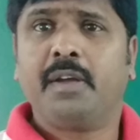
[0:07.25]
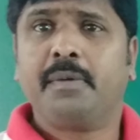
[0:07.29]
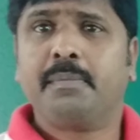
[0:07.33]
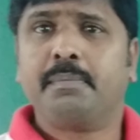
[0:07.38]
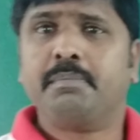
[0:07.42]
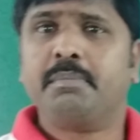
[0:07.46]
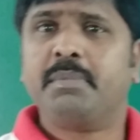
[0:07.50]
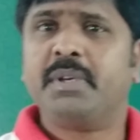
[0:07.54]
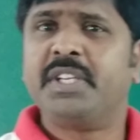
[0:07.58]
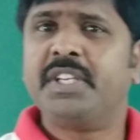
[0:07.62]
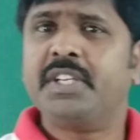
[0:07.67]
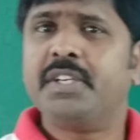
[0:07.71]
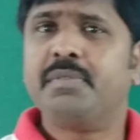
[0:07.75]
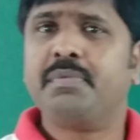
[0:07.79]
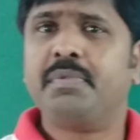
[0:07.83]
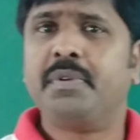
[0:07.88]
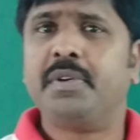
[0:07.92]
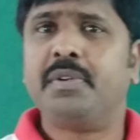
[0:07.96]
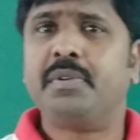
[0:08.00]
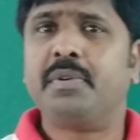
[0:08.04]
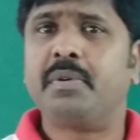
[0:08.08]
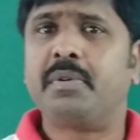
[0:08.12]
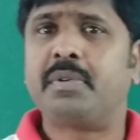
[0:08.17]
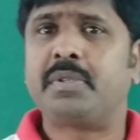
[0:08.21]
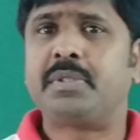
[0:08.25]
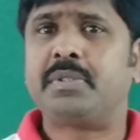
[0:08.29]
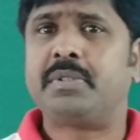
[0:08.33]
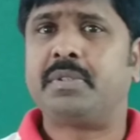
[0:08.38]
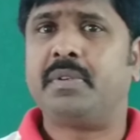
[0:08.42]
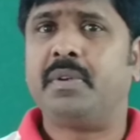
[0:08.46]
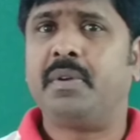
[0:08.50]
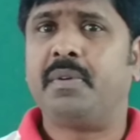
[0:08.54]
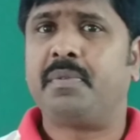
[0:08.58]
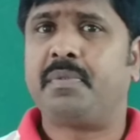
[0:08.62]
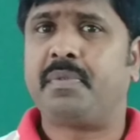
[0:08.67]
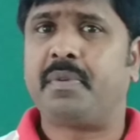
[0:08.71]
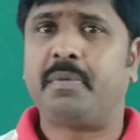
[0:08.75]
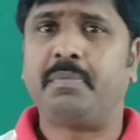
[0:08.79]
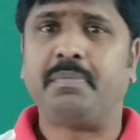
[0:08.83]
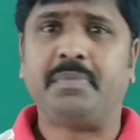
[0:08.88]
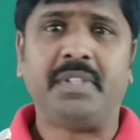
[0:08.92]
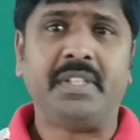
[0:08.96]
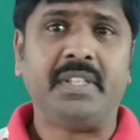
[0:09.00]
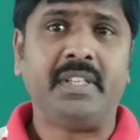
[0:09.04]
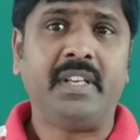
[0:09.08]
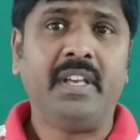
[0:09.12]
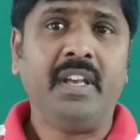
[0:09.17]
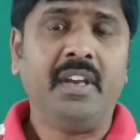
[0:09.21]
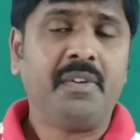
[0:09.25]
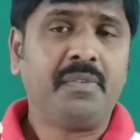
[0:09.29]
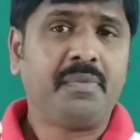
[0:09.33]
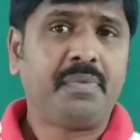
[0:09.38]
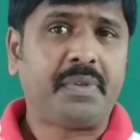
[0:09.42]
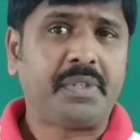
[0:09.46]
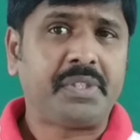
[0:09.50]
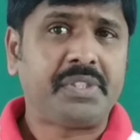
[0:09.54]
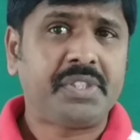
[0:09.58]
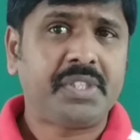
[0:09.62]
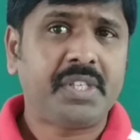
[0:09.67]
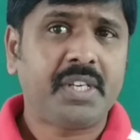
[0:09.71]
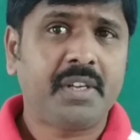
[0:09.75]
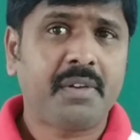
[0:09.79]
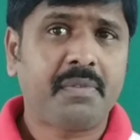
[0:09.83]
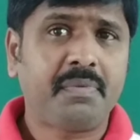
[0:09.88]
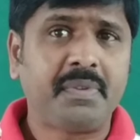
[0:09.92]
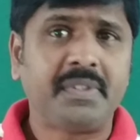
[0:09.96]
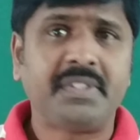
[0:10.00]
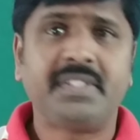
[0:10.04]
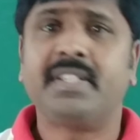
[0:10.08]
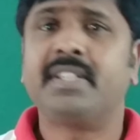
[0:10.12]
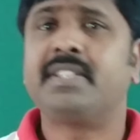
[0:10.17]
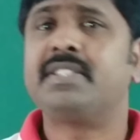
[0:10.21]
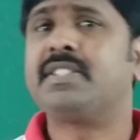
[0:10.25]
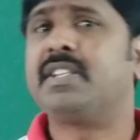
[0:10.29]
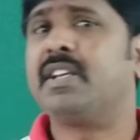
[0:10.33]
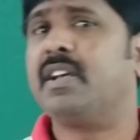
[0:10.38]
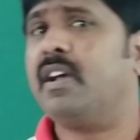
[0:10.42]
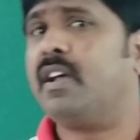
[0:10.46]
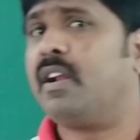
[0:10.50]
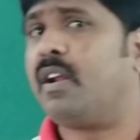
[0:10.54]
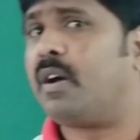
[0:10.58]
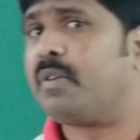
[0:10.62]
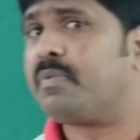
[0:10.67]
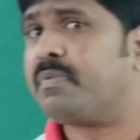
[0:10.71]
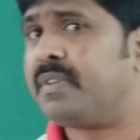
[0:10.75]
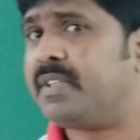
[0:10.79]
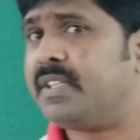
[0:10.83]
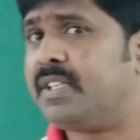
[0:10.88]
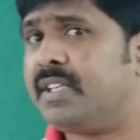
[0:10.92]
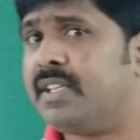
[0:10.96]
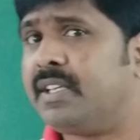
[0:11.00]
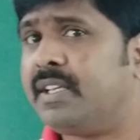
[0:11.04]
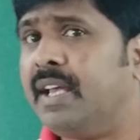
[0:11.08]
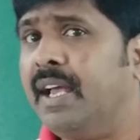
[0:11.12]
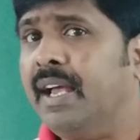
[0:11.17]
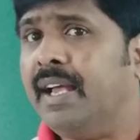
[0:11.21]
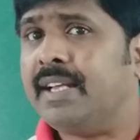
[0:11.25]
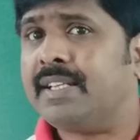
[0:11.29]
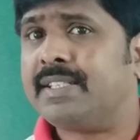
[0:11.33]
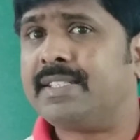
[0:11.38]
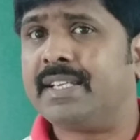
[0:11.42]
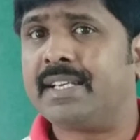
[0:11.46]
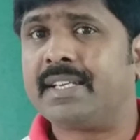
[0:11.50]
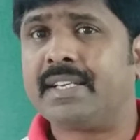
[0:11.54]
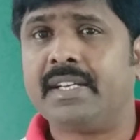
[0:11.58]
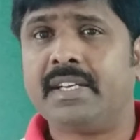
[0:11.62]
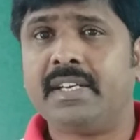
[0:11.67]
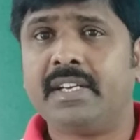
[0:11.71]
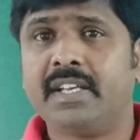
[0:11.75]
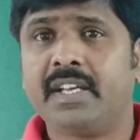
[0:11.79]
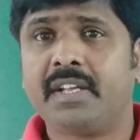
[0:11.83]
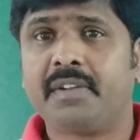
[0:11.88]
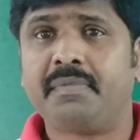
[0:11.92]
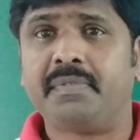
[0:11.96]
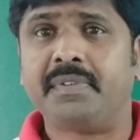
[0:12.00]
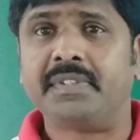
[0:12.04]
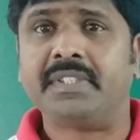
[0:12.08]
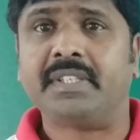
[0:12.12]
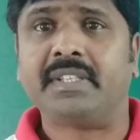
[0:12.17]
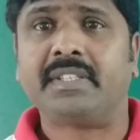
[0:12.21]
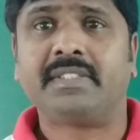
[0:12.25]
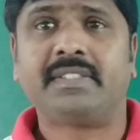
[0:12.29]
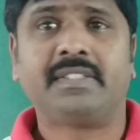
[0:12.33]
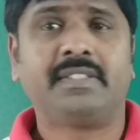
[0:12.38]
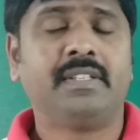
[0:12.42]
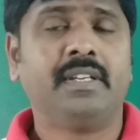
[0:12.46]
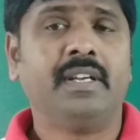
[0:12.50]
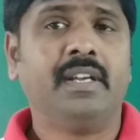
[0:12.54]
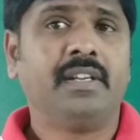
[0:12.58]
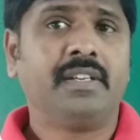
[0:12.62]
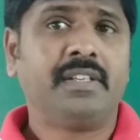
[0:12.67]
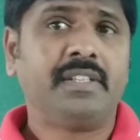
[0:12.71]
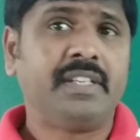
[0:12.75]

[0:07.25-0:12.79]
many videos from the first year physics along with the second year physics,